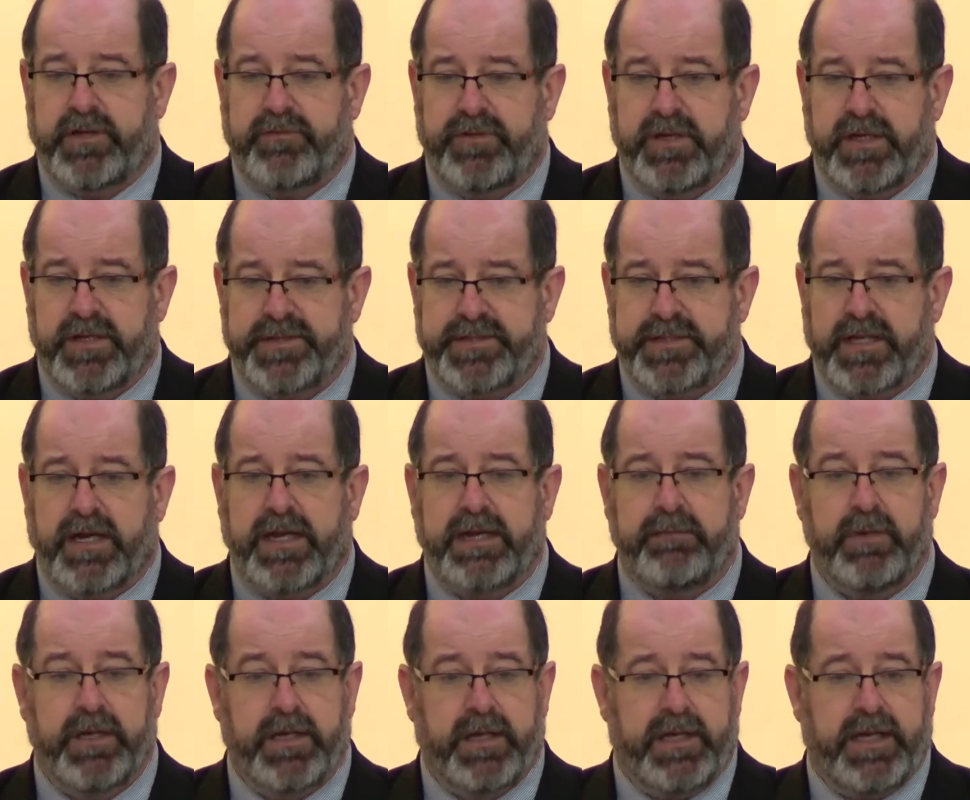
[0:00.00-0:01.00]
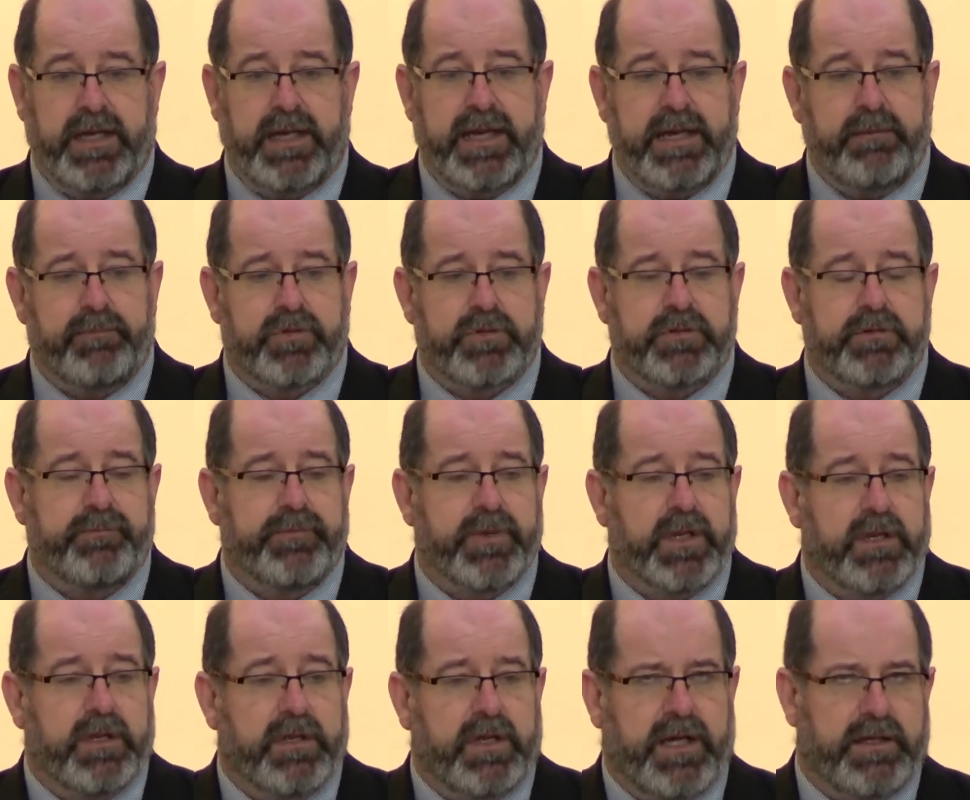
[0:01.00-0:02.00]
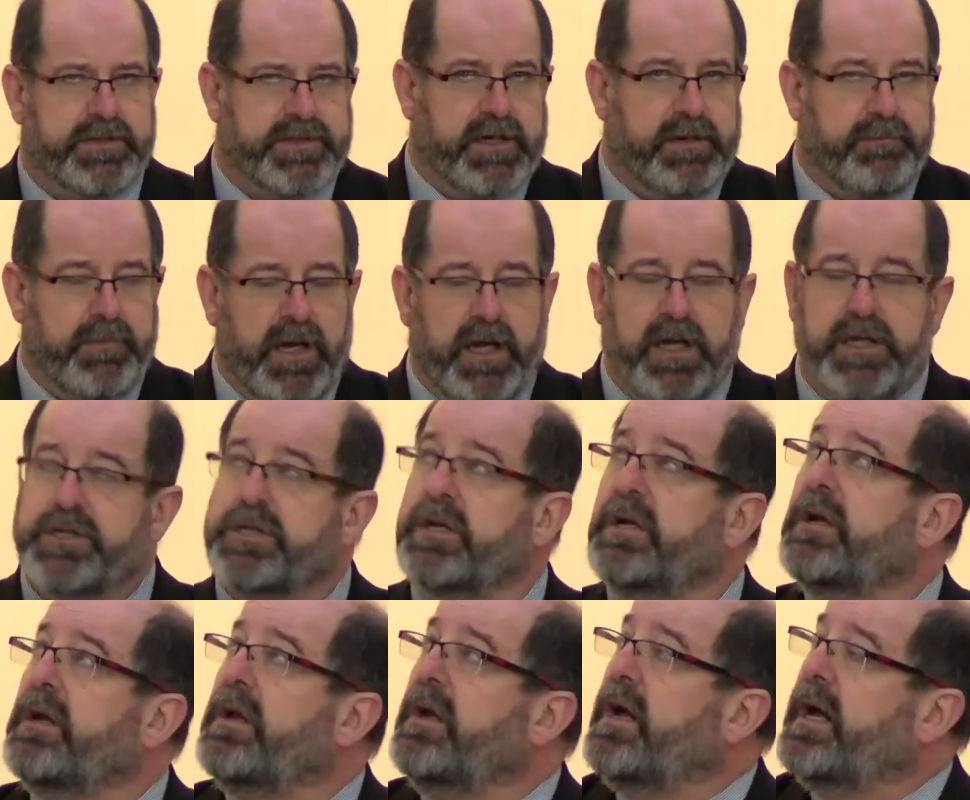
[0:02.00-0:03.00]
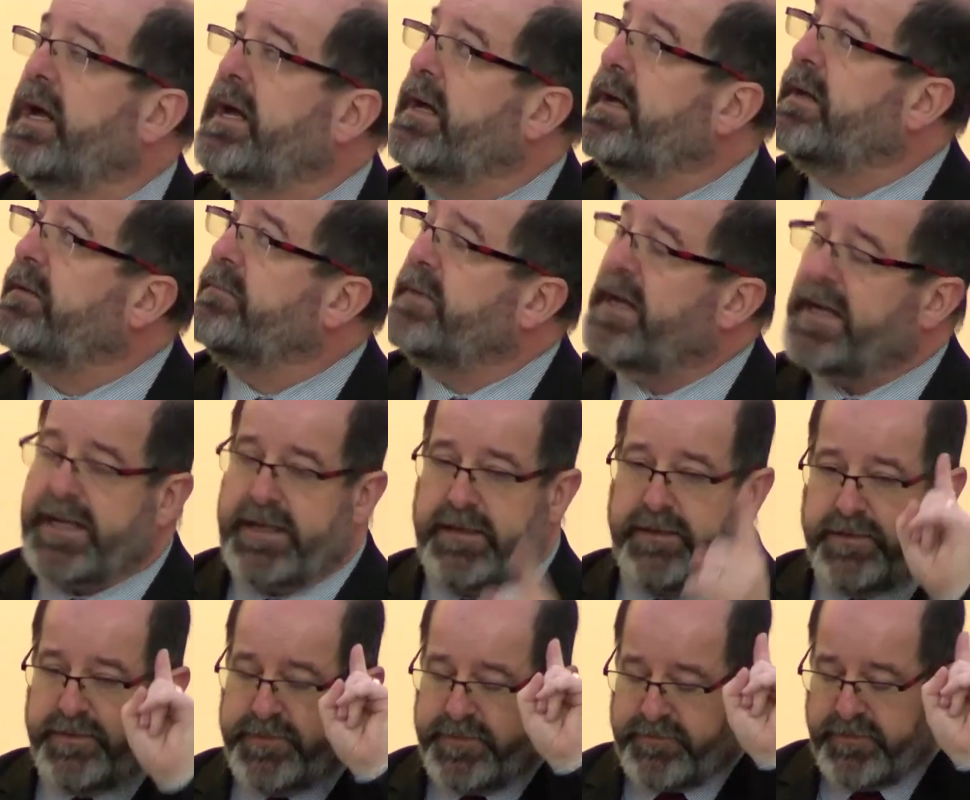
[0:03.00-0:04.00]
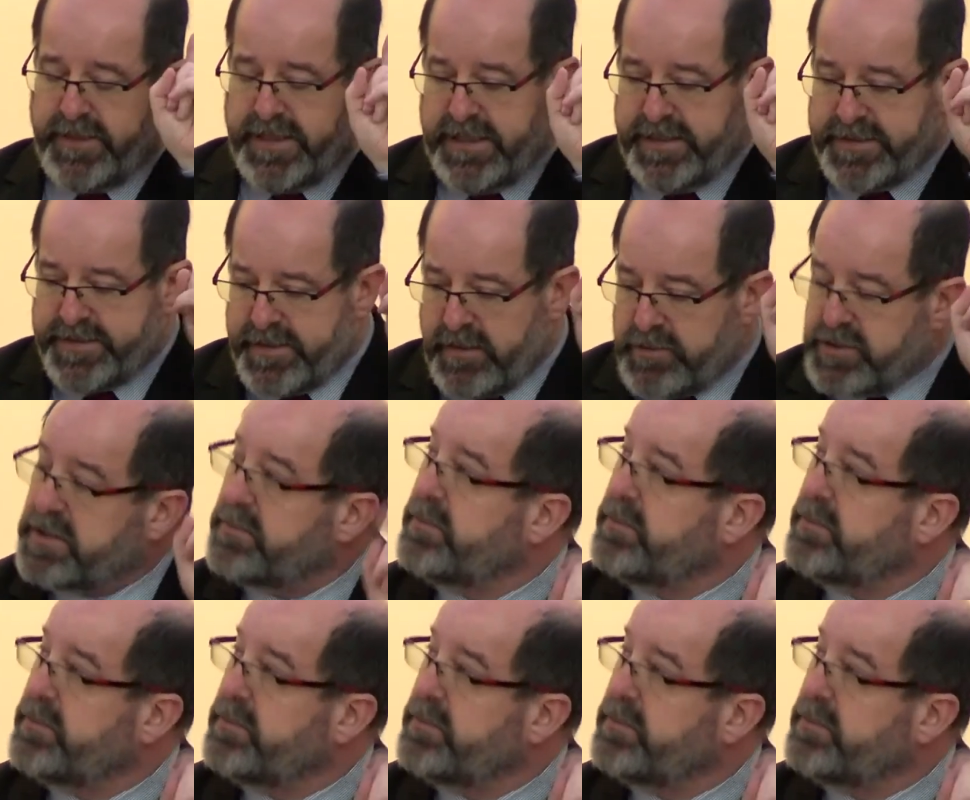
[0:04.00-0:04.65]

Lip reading: first time in March. And 3 social